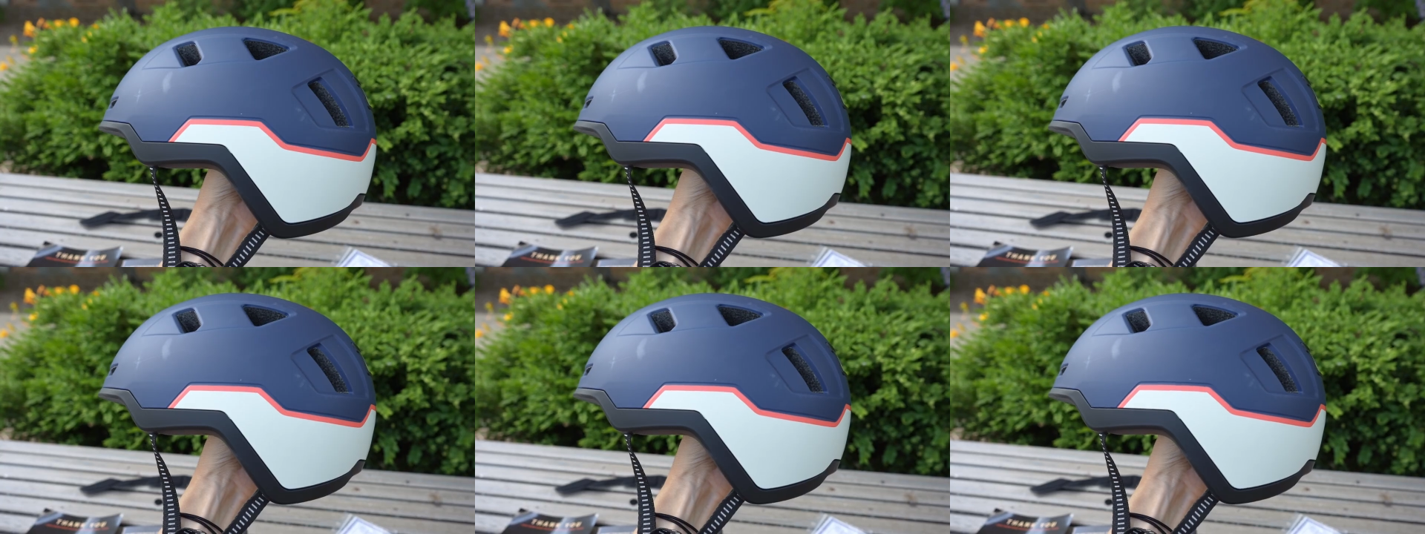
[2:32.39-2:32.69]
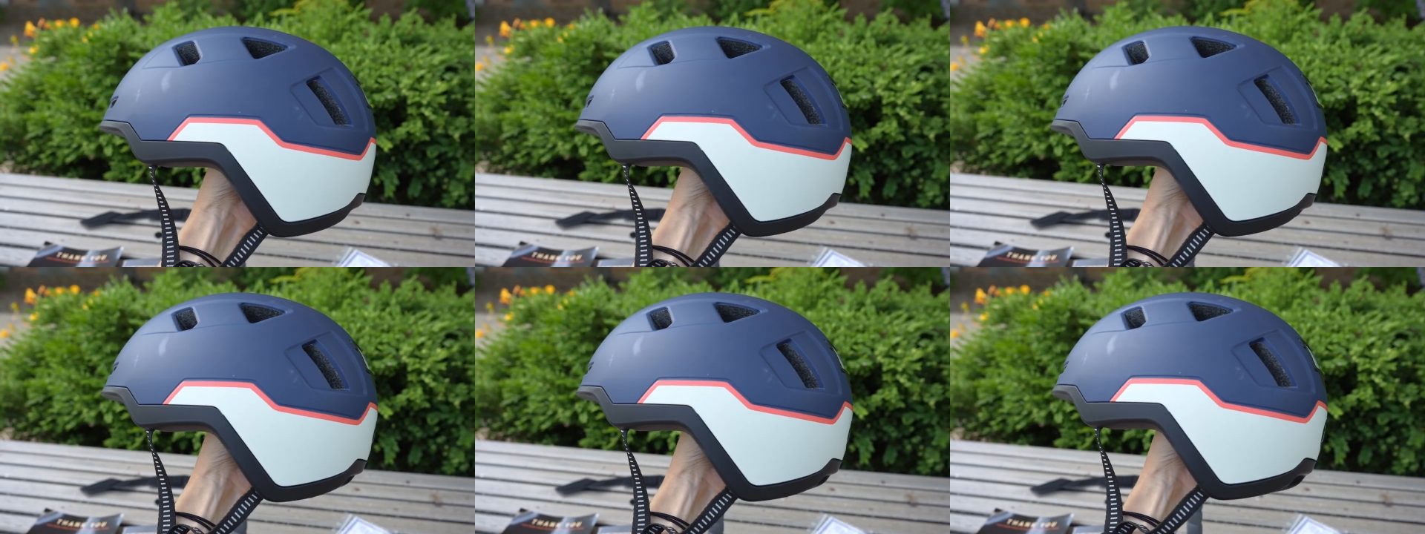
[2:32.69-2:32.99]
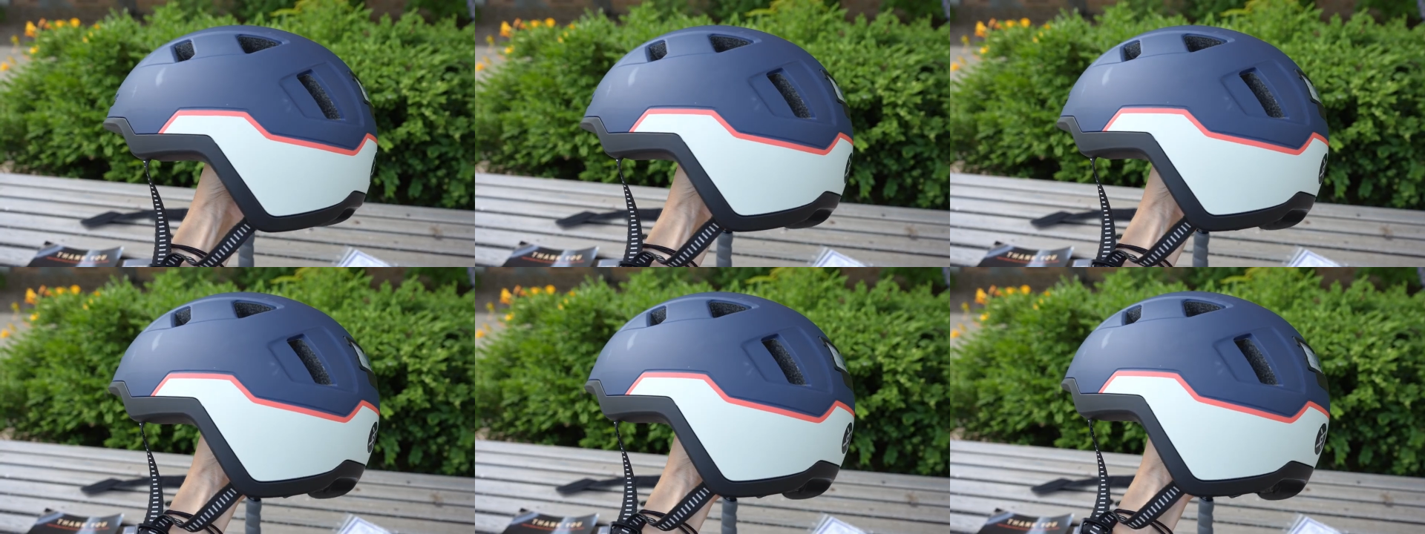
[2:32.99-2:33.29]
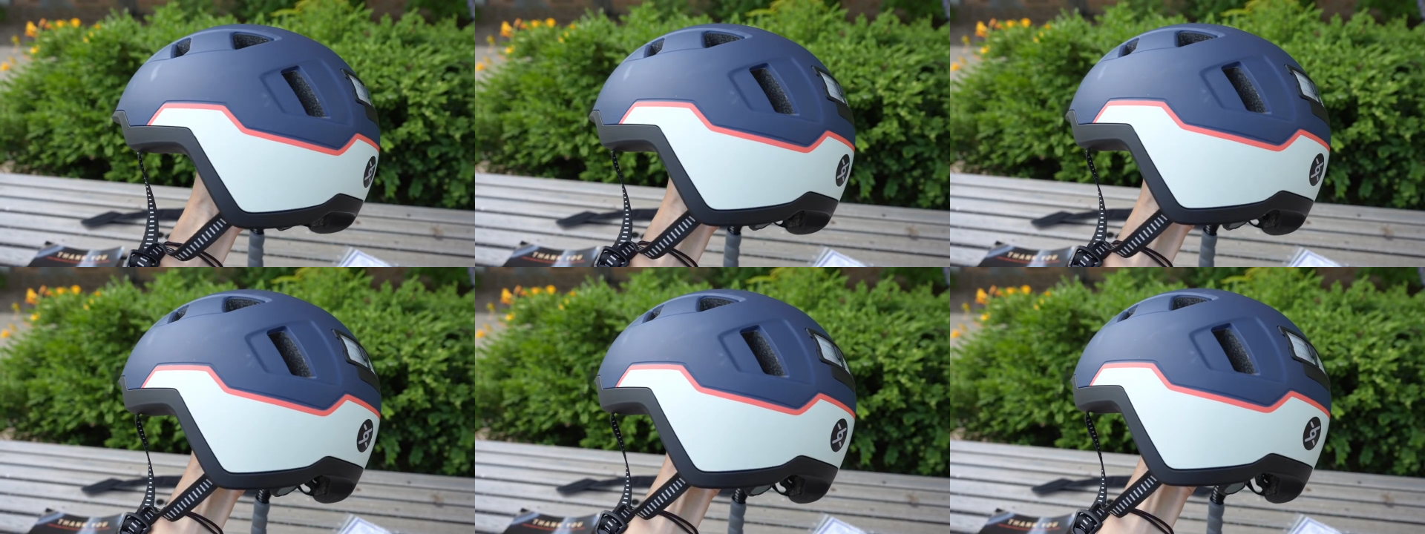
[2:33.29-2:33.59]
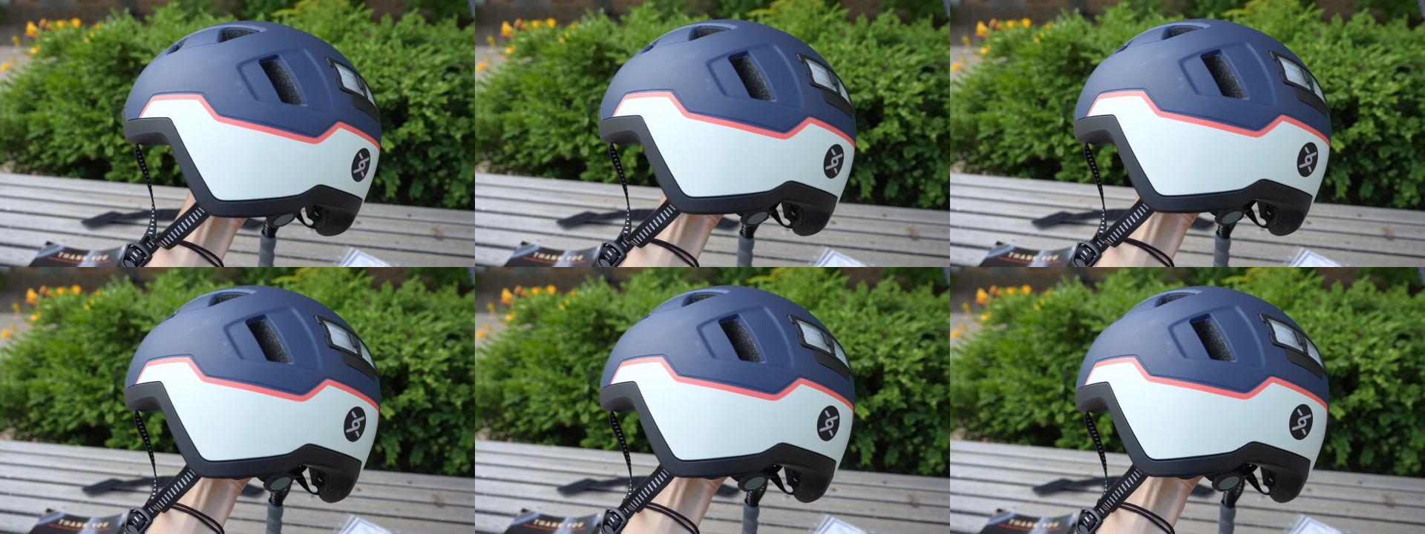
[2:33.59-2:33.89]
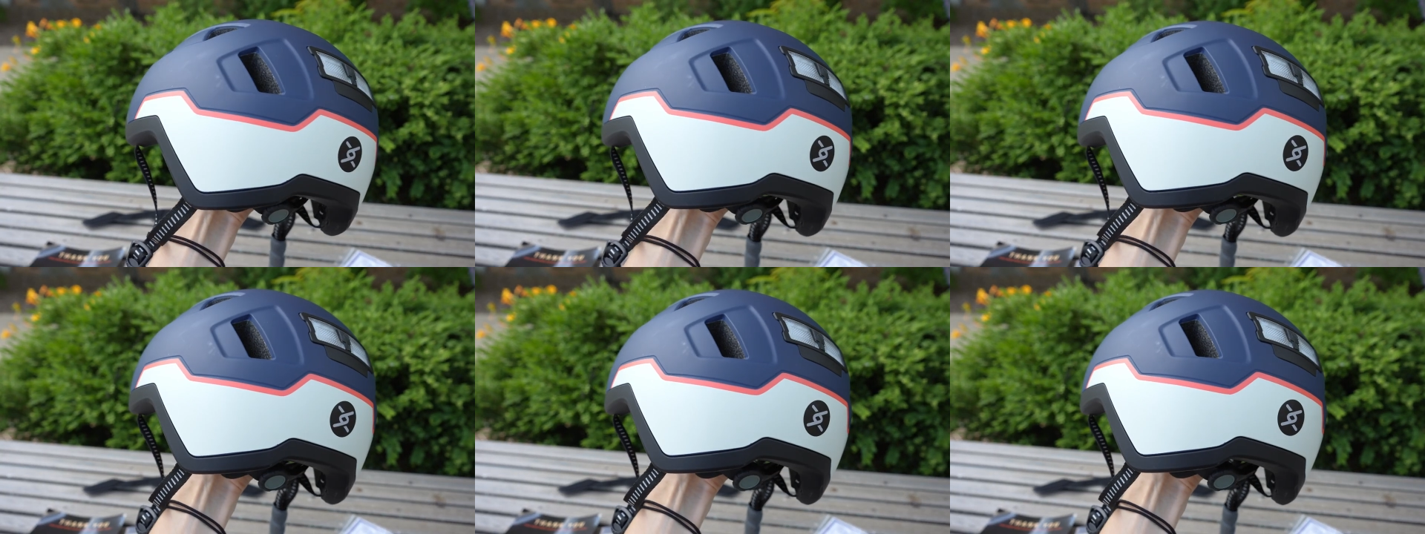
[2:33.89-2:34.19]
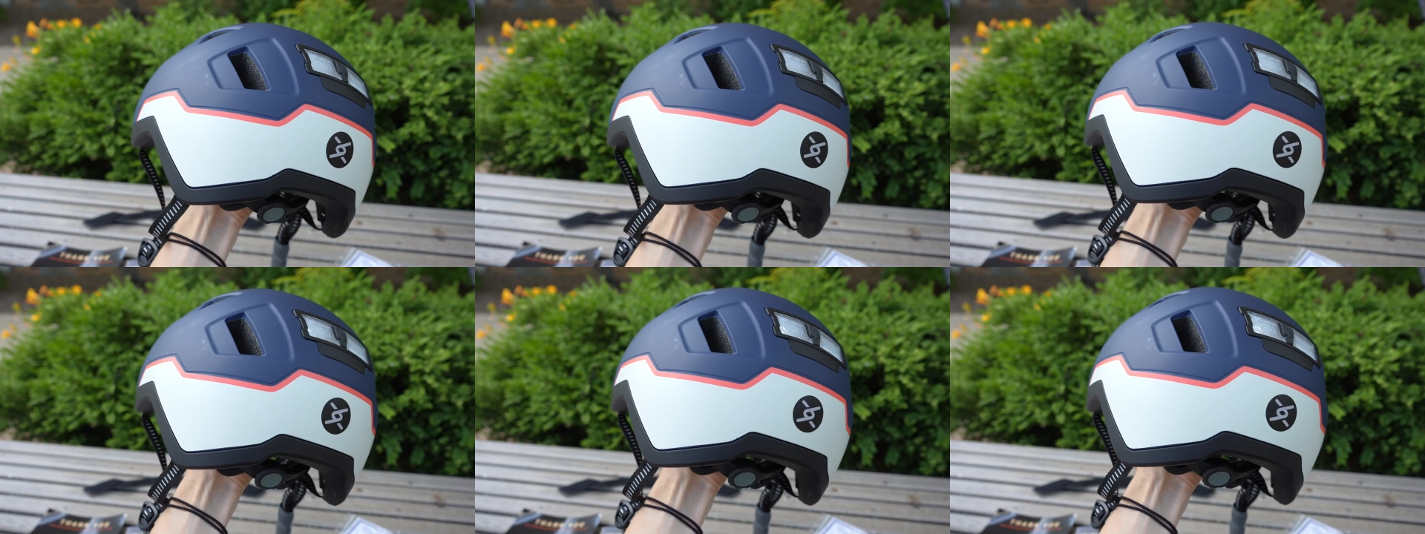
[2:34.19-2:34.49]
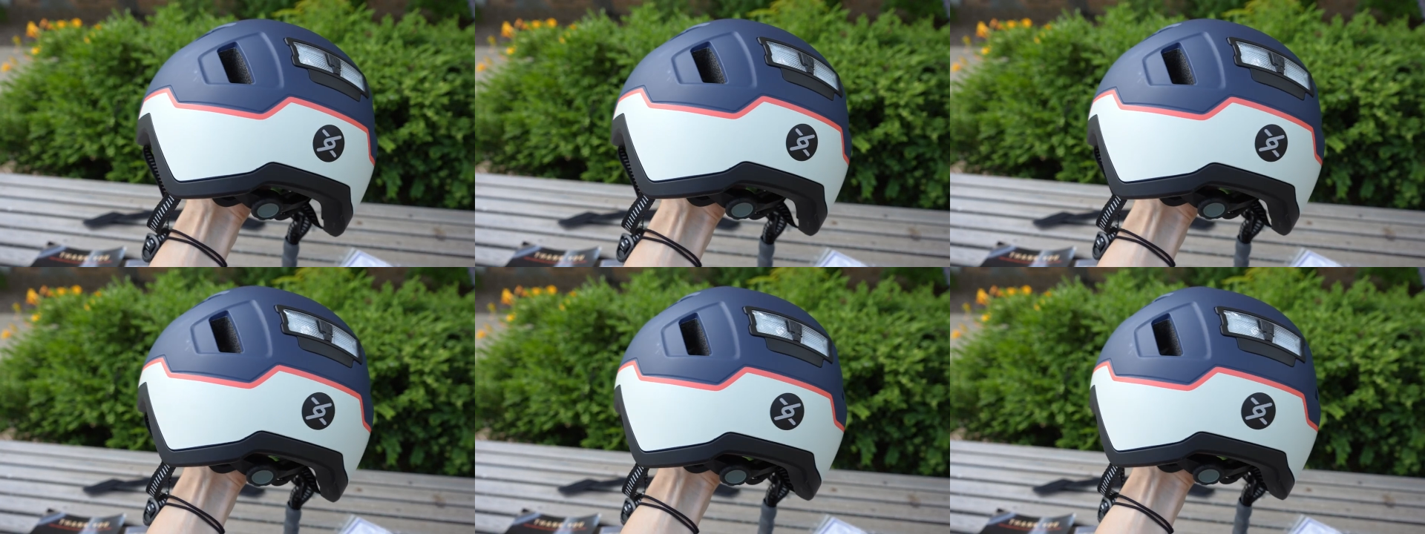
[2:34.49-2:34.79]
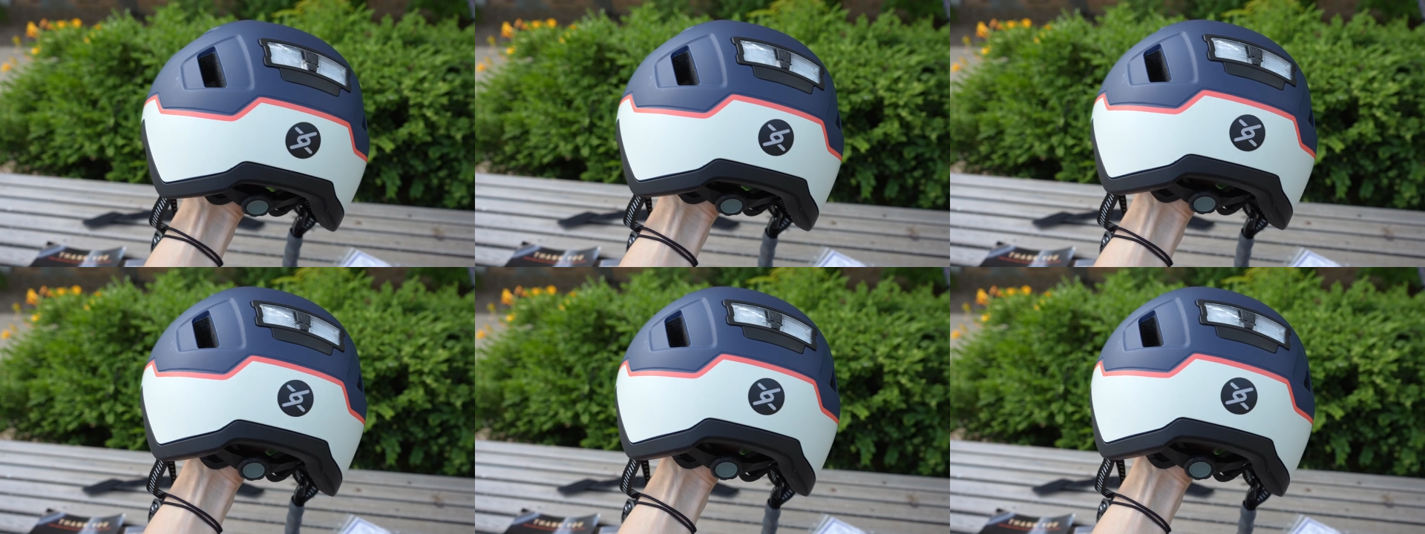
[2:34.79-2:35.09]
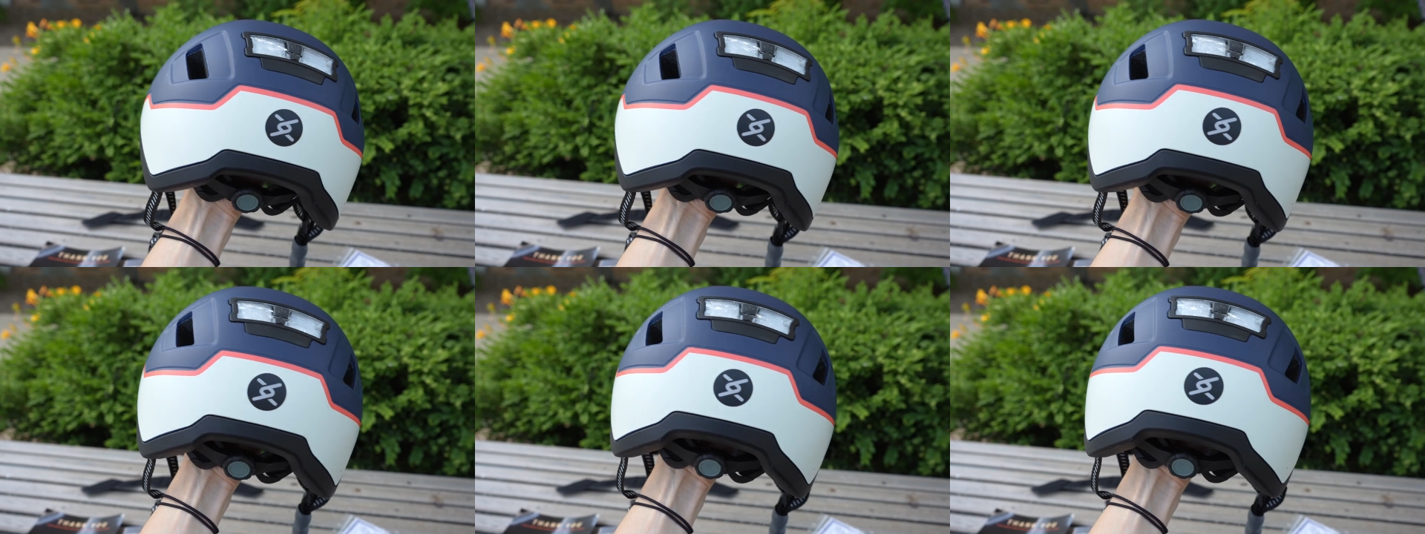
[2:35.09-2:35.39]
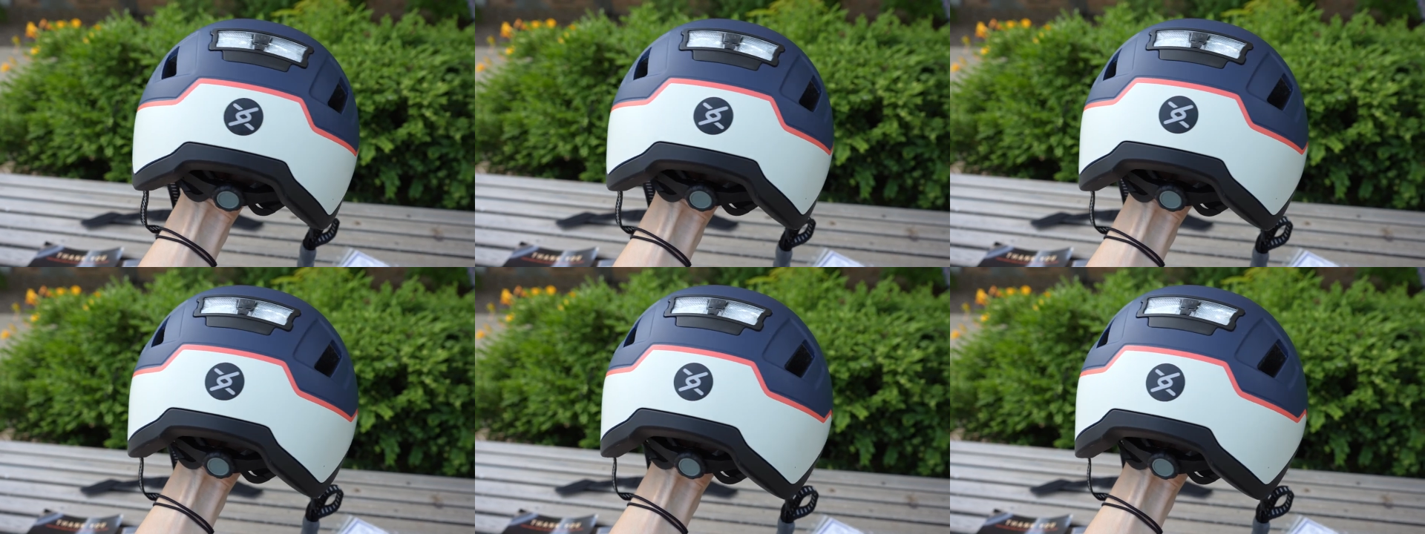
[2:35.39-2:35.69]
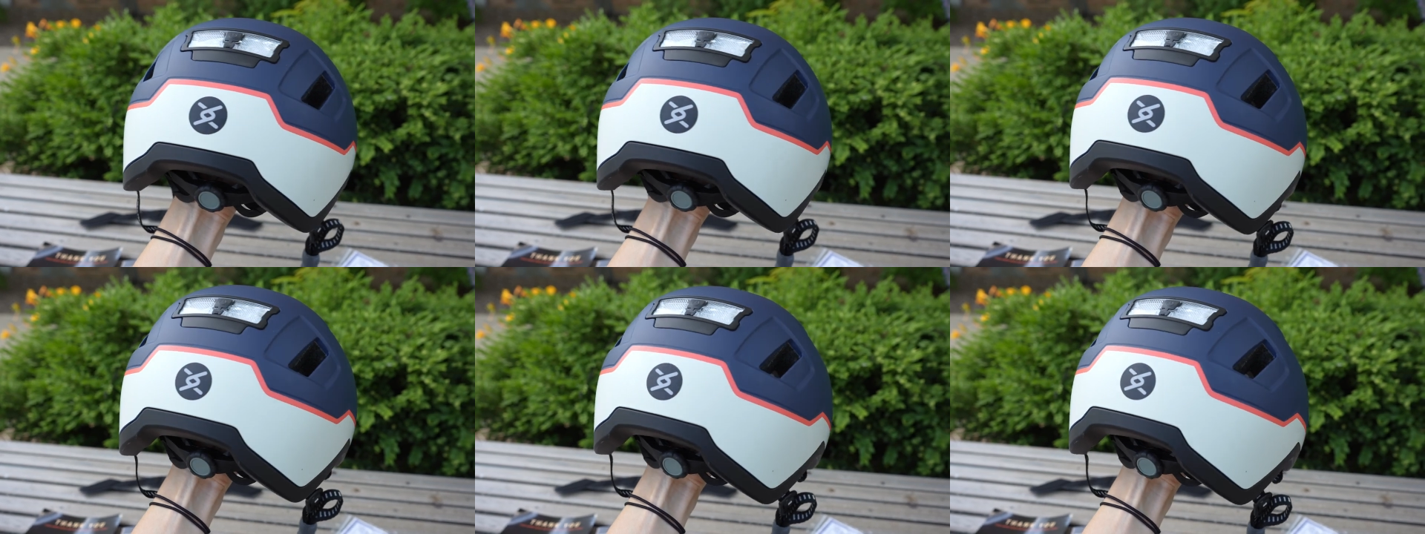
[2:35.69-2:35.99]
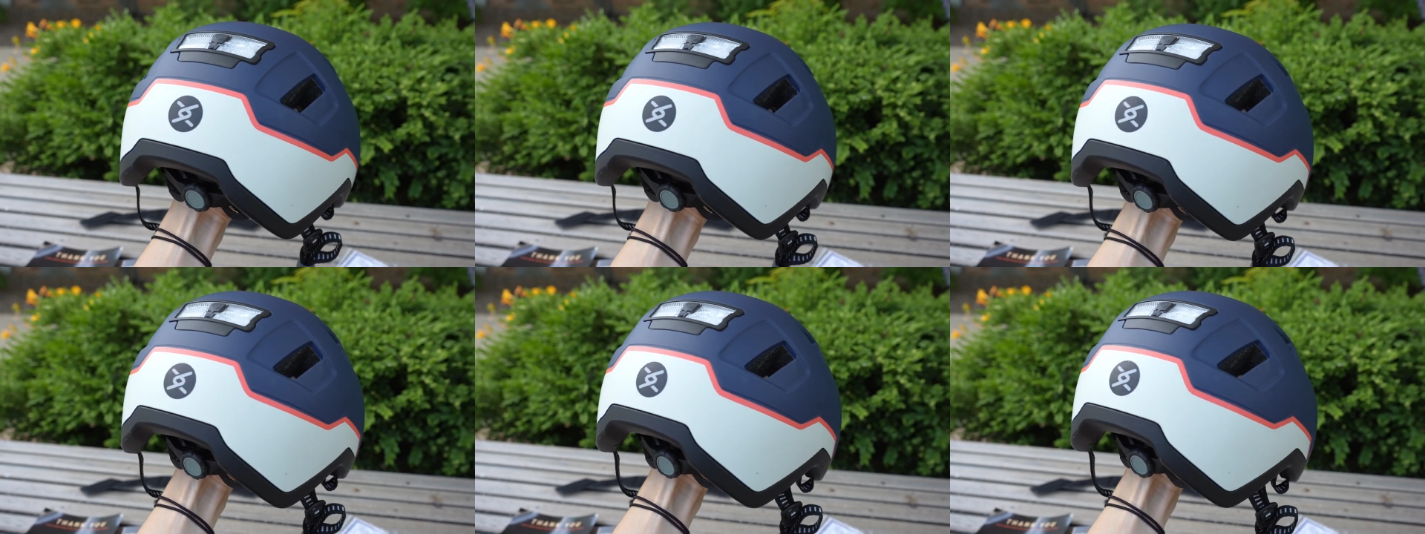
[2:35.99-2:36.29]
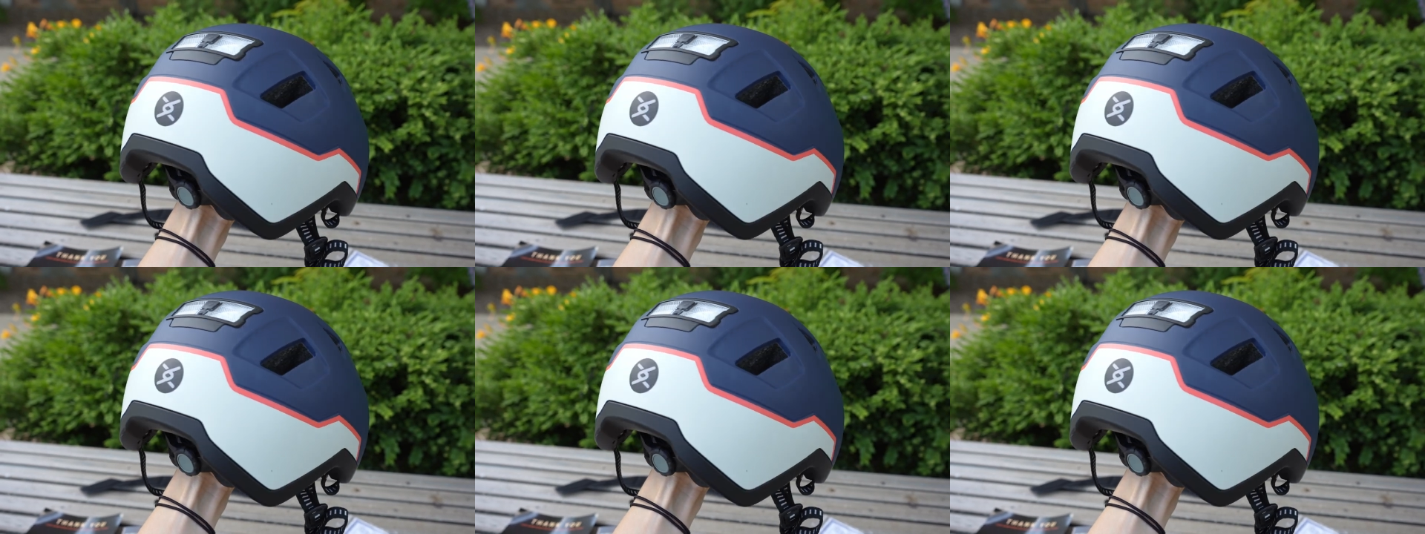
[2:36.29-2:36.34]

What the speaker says: (no speaker visible)